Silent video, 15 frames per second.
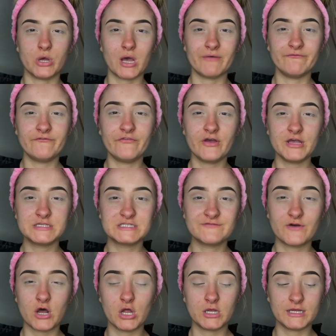I'm first of
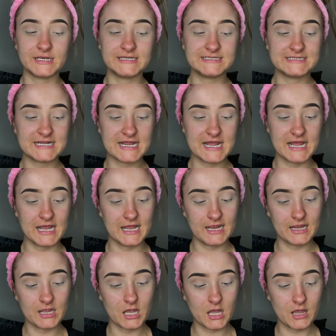all gonna take
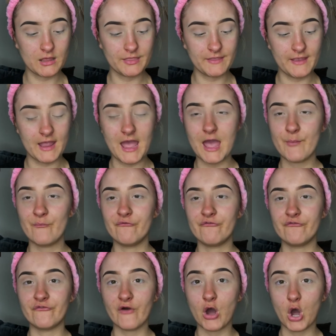the
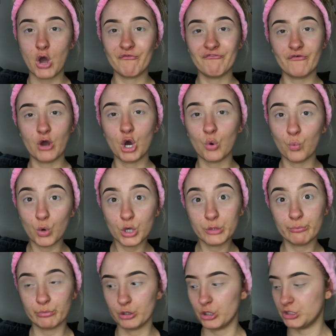
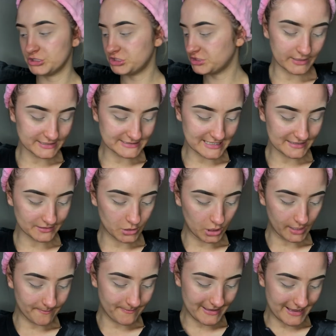M441 brush. I'm gonna take the
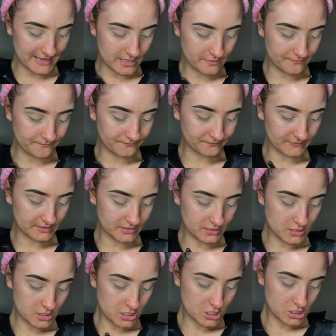colour B
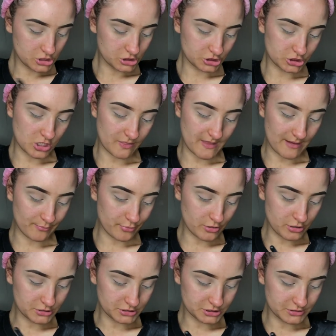just on that
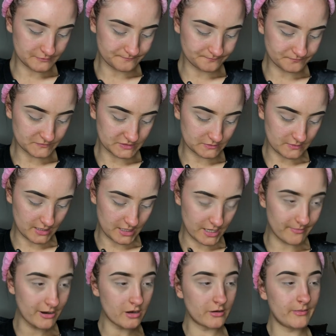brush, swirl
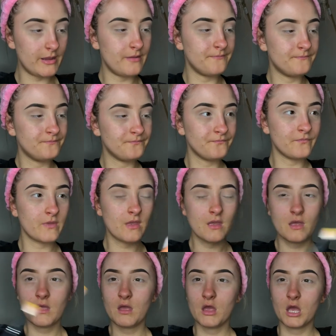it around a bit.
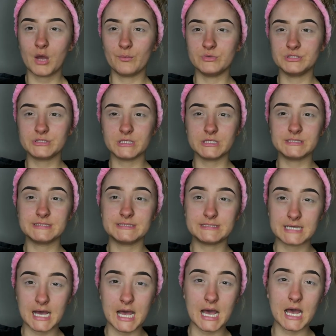And we're just gonna
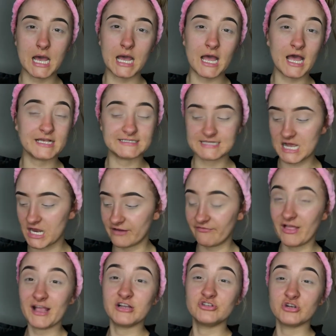start as kind of
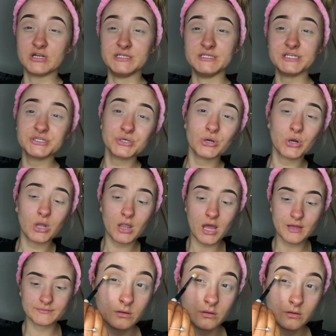like a transition
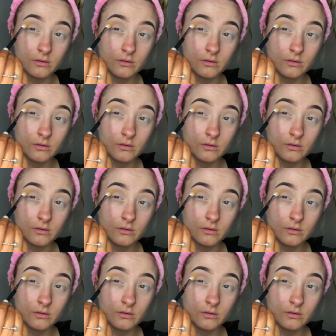colour.